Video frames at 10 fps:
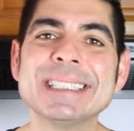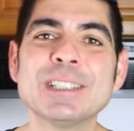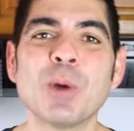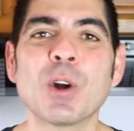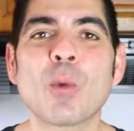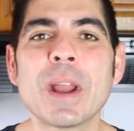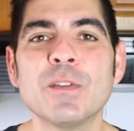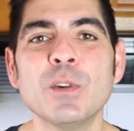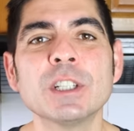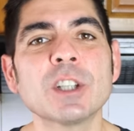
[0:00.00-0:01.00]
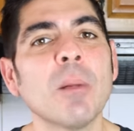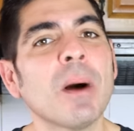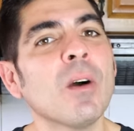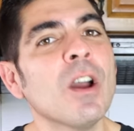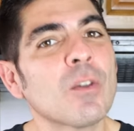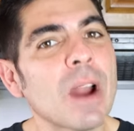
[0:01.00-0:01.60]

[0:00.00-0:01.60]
this is what great food is all about,